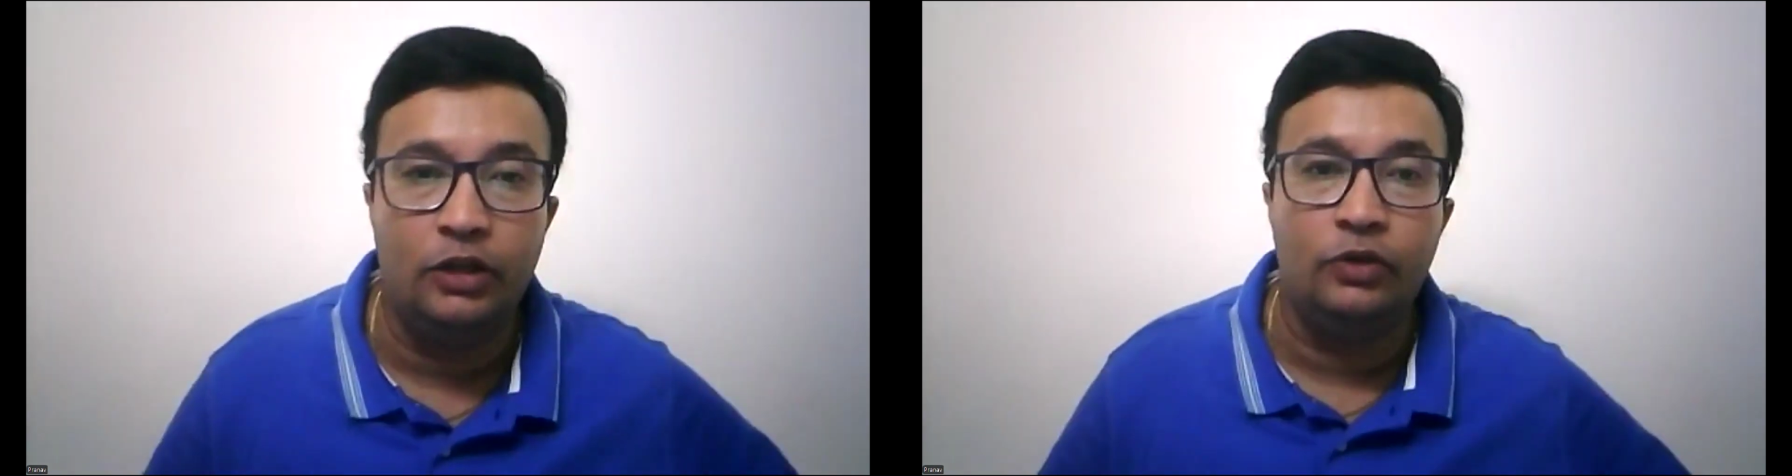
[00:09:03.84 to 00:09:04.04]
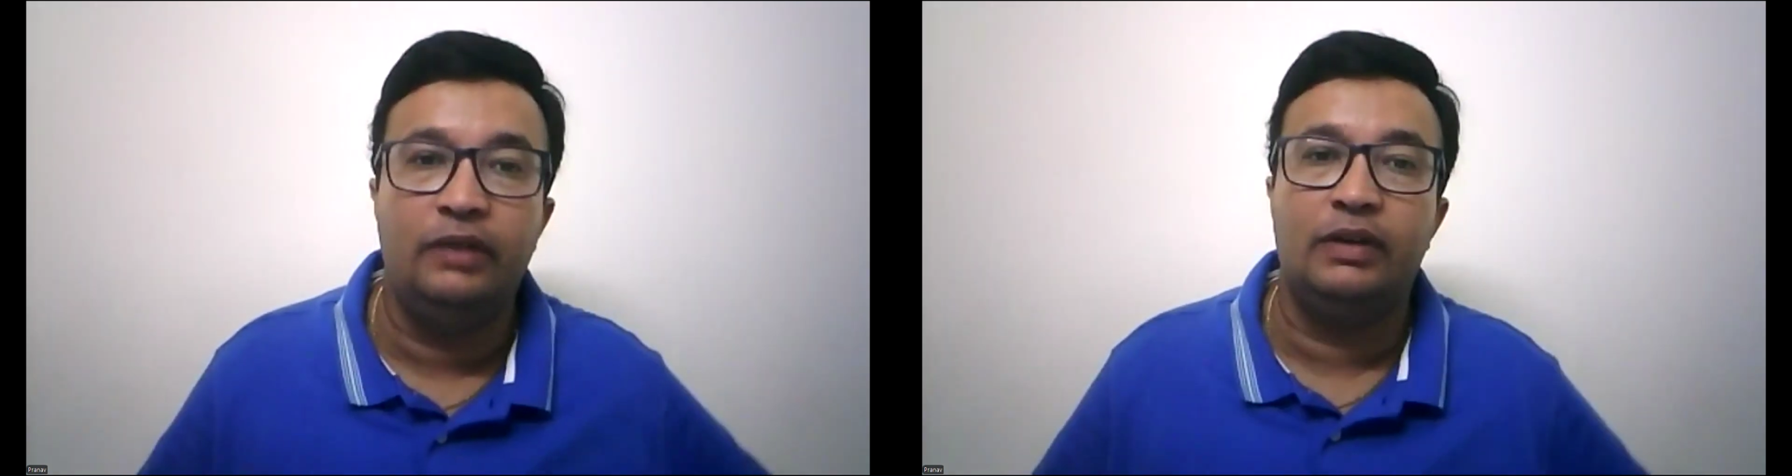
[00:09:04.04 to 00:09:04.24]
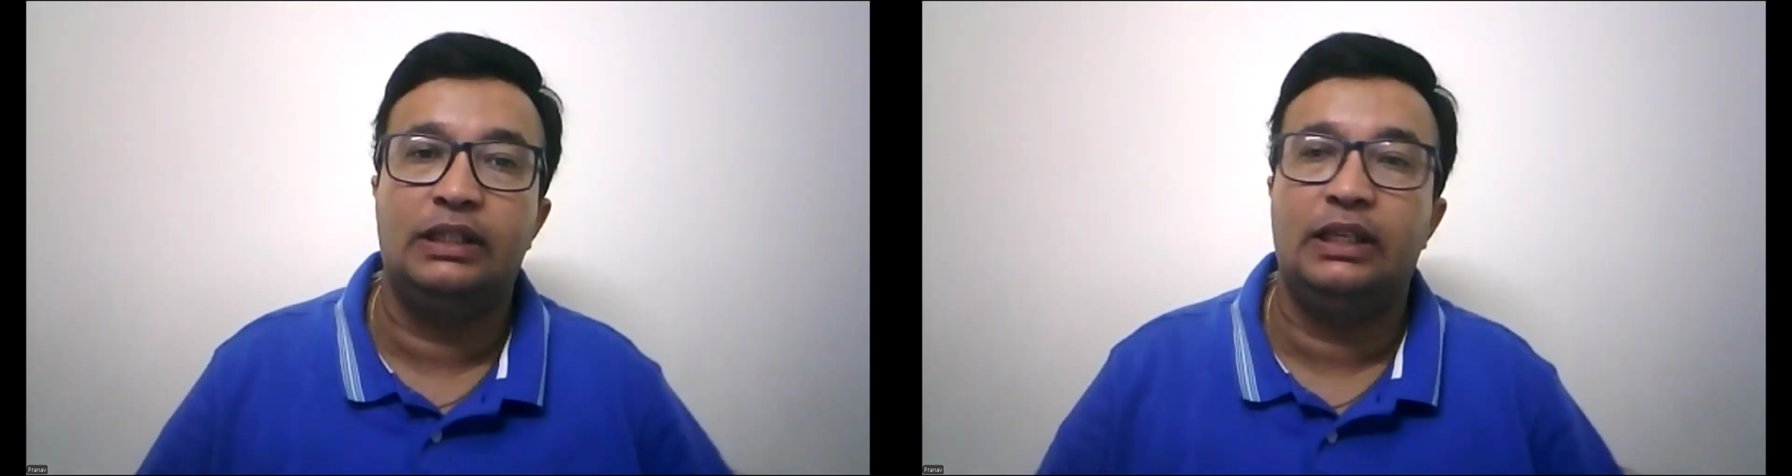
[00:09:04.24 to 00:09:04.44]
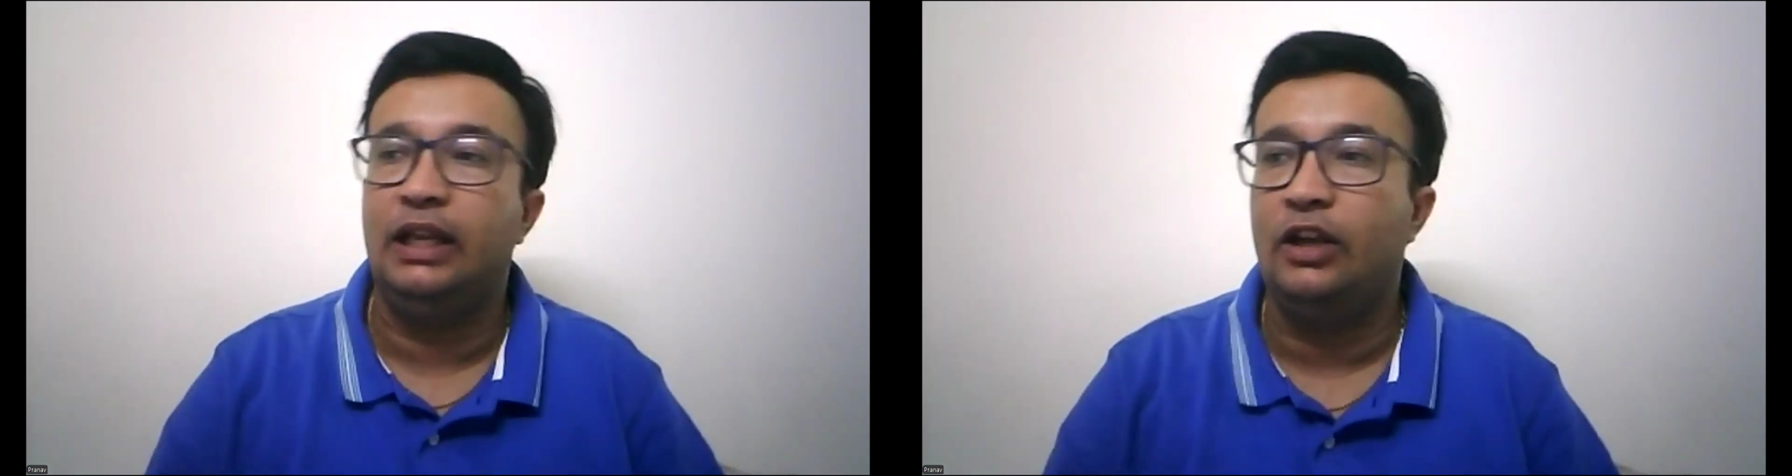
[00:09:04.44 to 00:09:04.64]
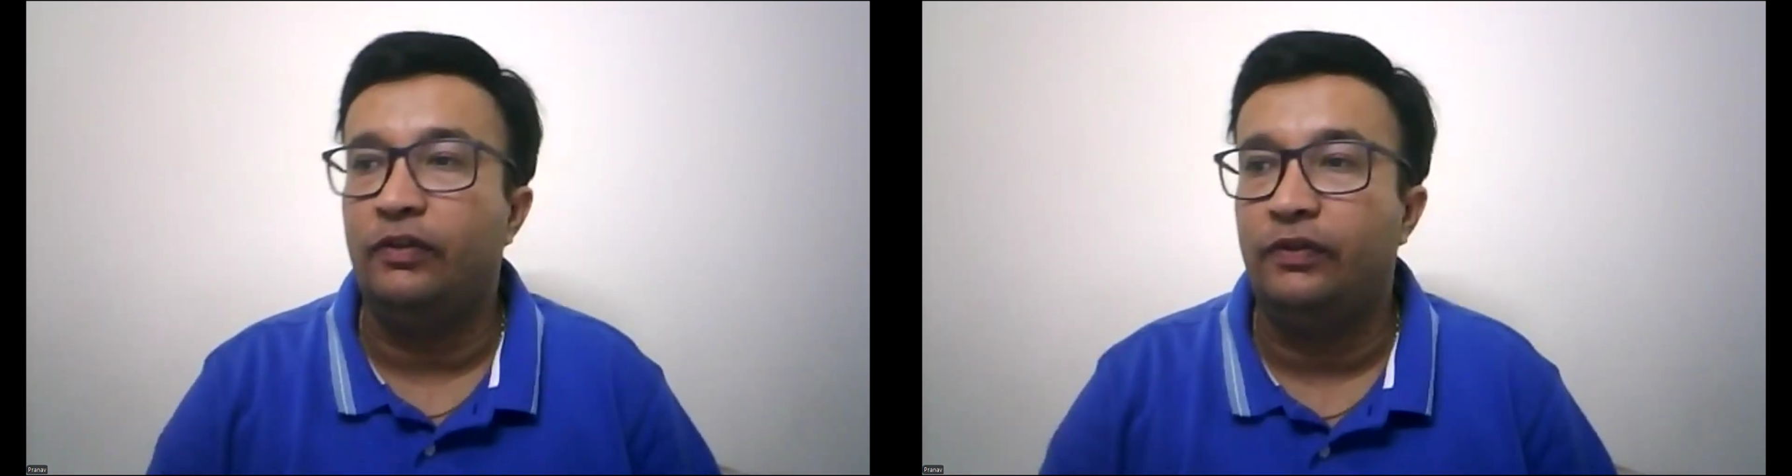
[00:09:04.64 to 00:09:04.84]

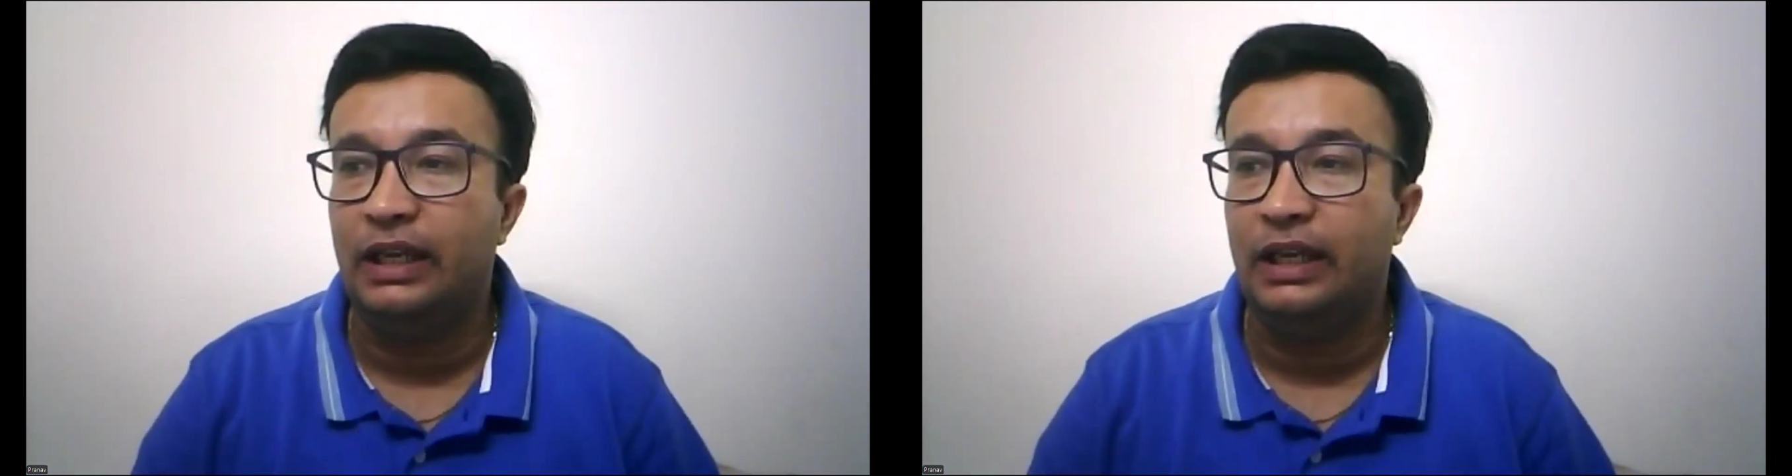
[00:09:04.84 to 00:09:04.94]
University of